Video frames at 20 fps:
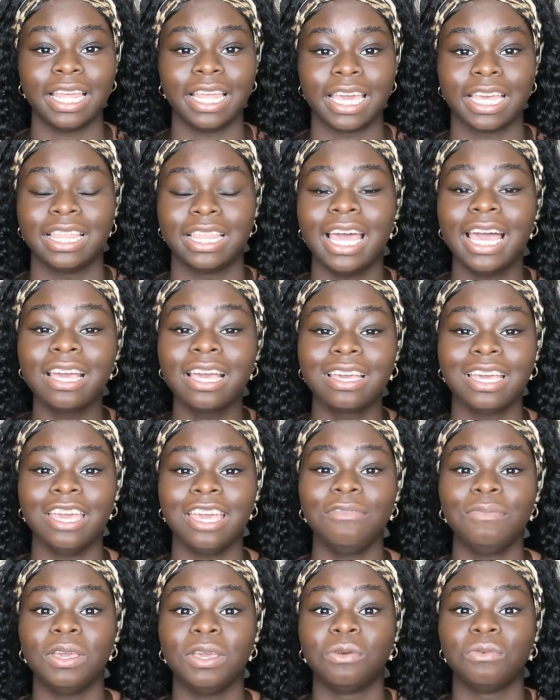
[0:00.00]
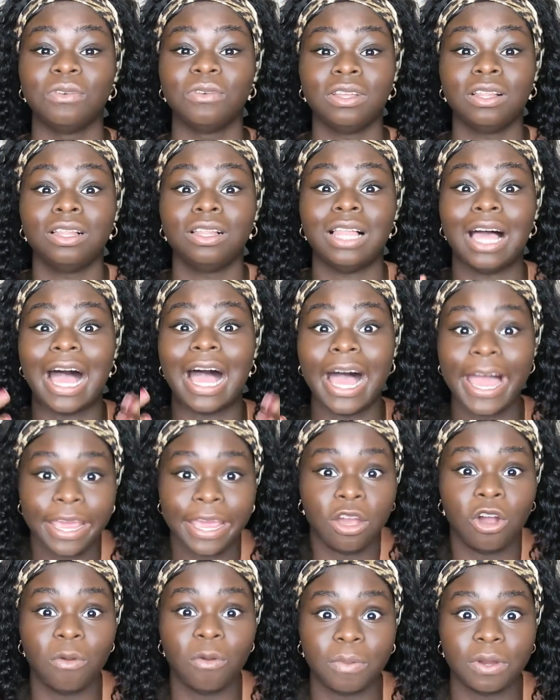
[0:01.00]
like, that gave me a real
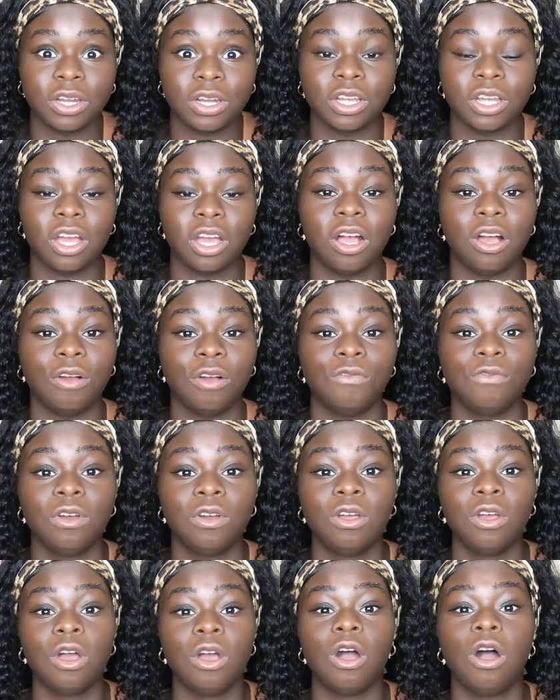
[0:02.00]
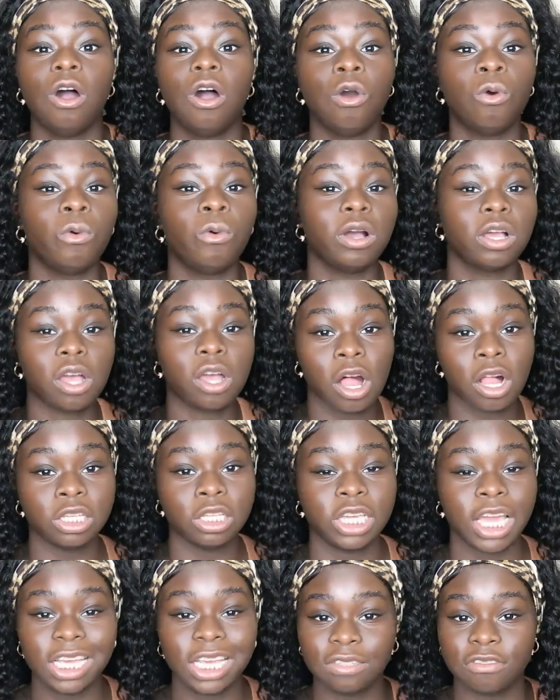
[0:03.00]
eye-opener of, oh, what
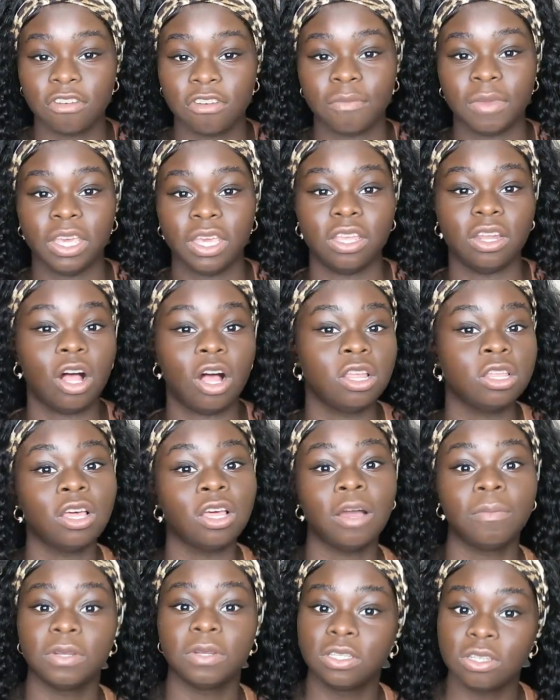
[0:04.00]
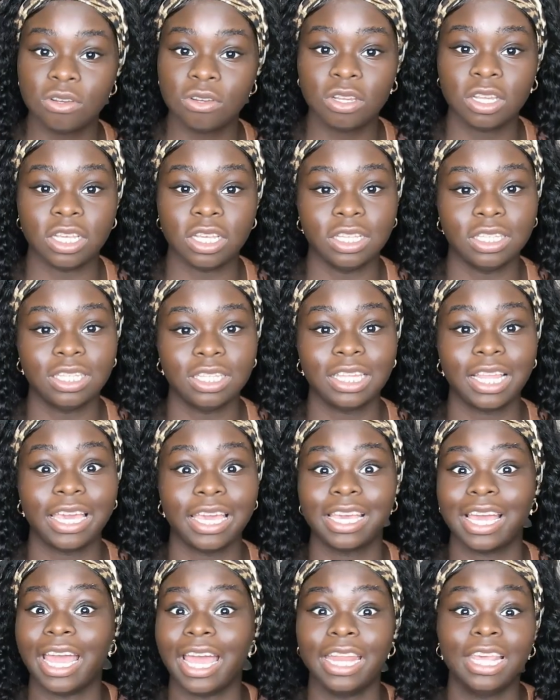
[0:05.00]
college has for me and all the opportunities.
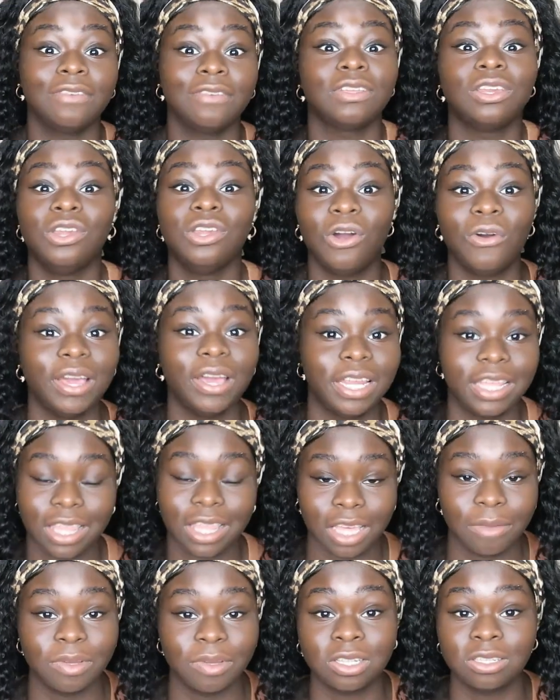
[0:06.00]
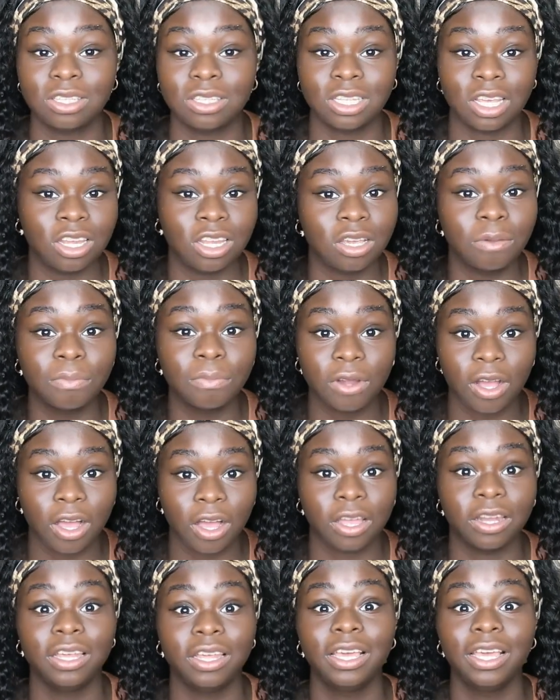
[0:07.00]
Like, I didn't even know anything about study
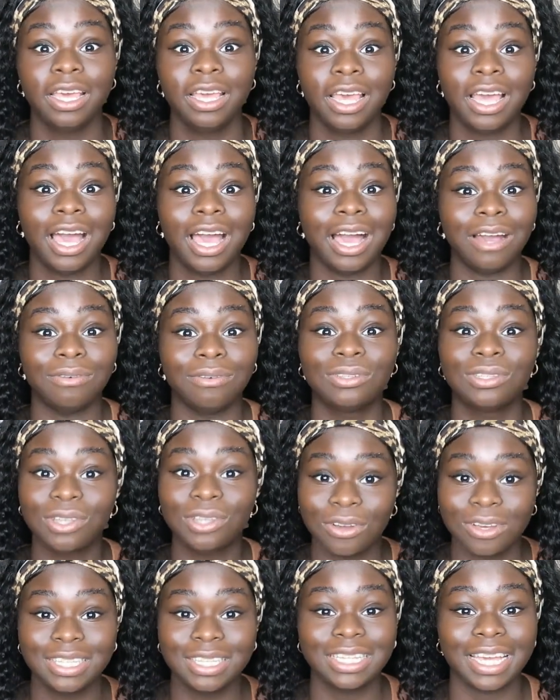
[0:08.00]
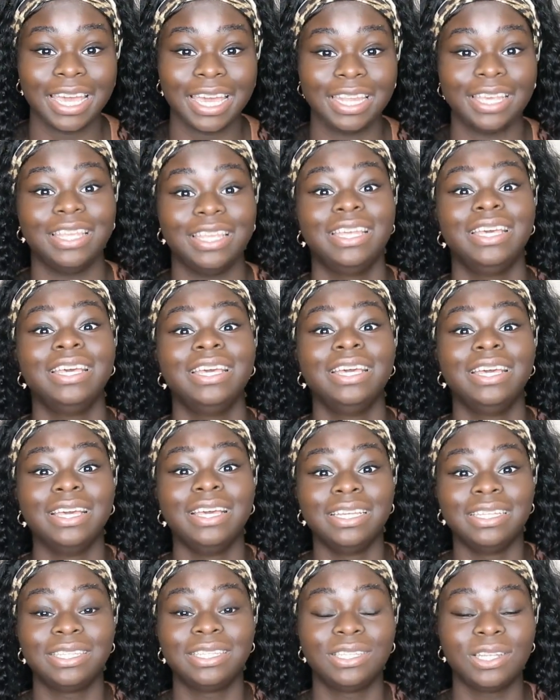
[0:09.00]
abroad. I was so excited.
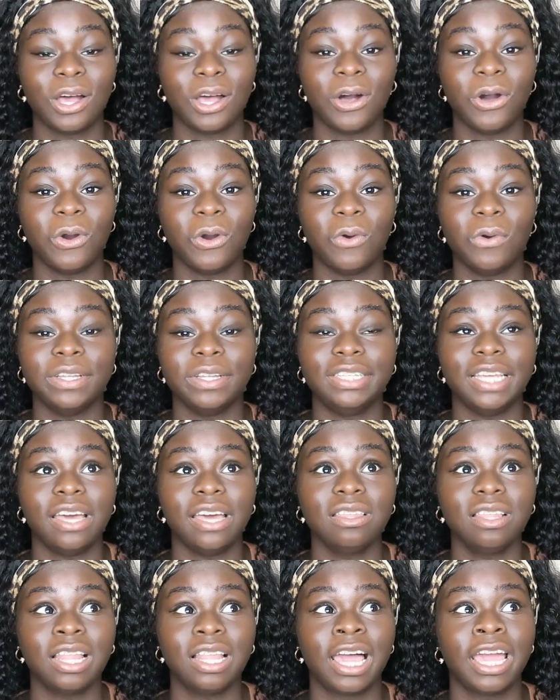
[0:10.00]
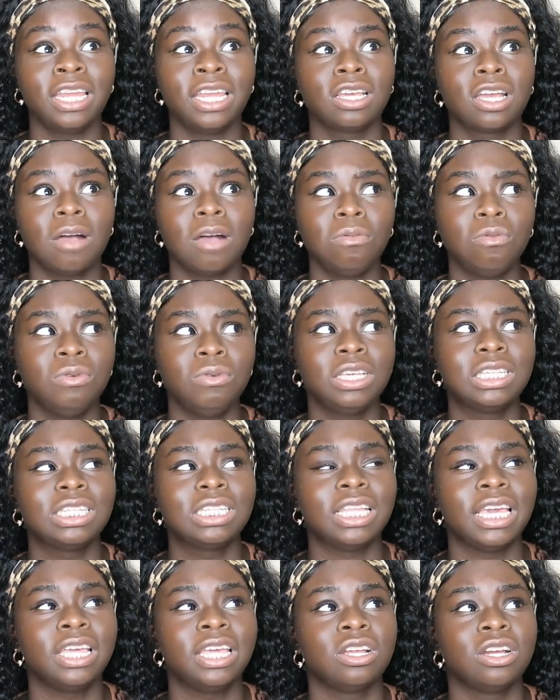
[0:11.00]
So down the line, a couple
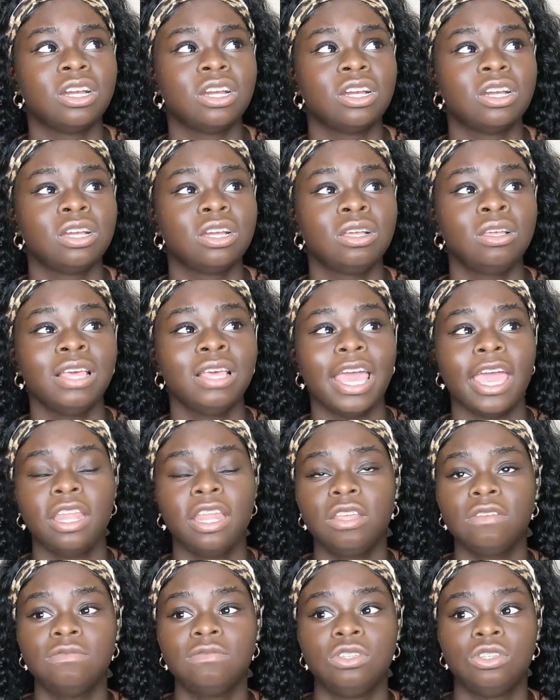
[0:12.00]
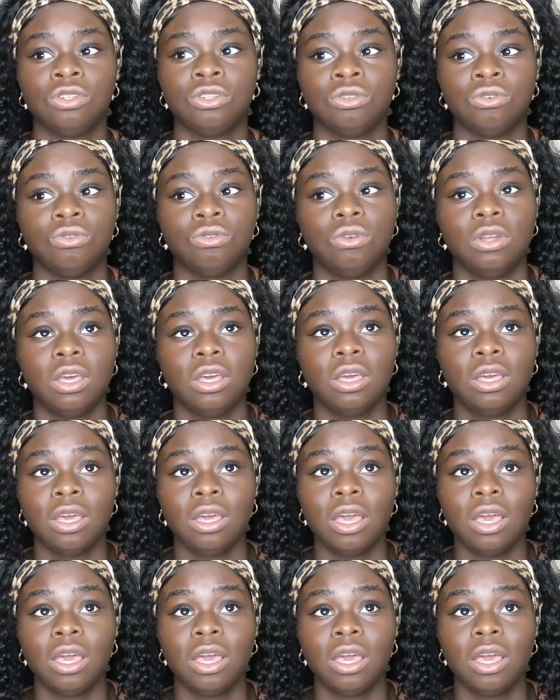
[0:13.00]
weeks later, end of June,